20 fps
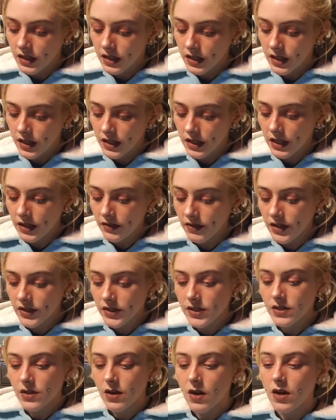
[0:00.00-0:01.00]
And then I've got
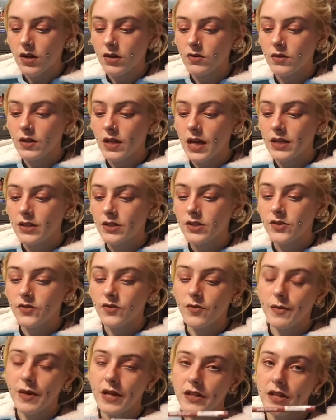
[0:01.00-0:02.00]
these auto liners
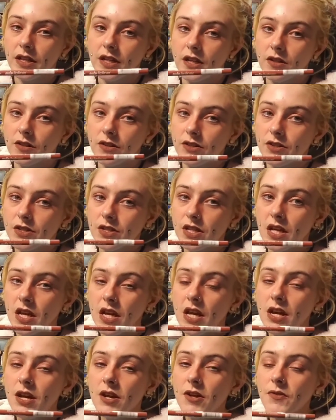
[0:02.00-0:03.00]
from LA Colors.
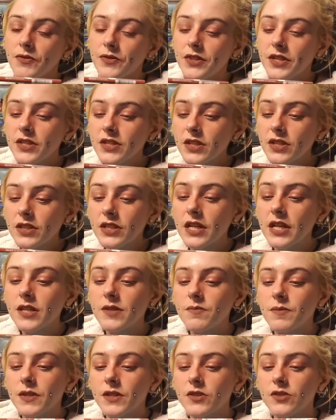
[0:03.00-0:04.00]
These are nice
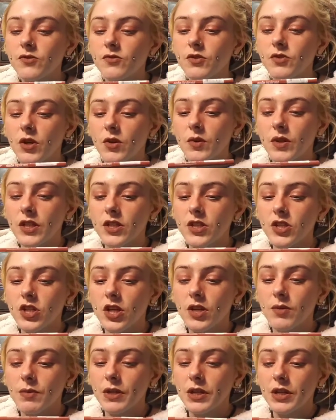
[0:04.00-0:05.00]
because you don't need a
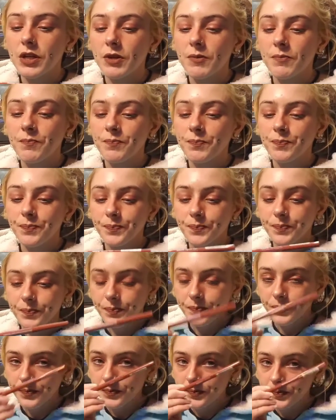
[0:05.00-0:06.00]
sharpener.
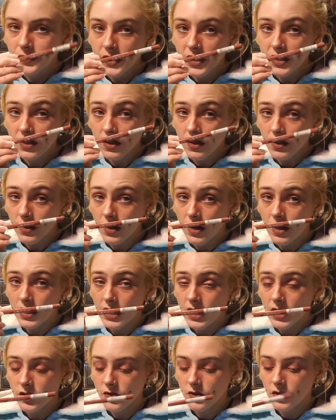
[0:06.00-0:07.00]
This color Au
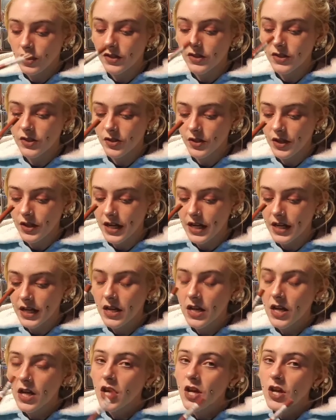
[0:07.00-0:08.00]
Naturel is great.
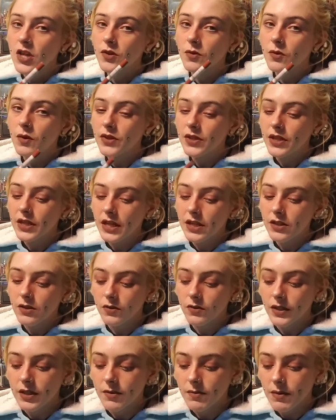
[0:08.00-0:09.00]
The one thing I don't
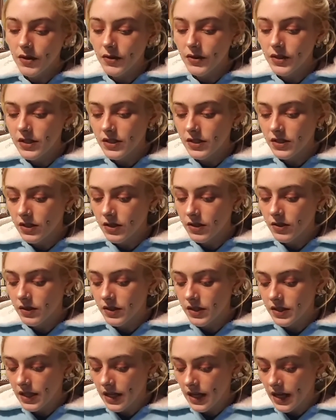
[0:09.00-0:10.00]
like about these, though,
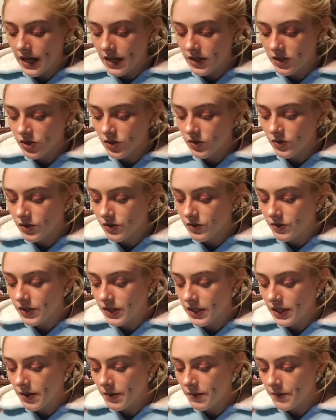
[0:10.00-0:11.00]
is that as you use
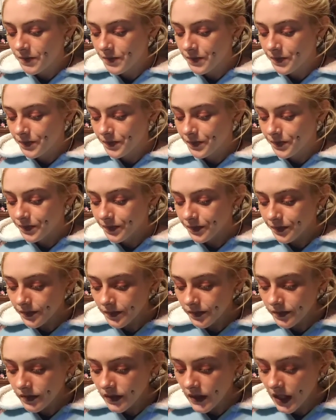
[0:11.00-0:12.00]
them,
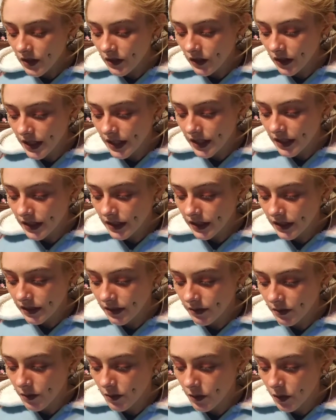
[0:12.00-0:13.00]
like, let
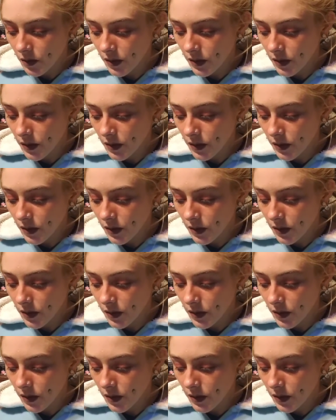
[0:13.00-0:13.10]
me pull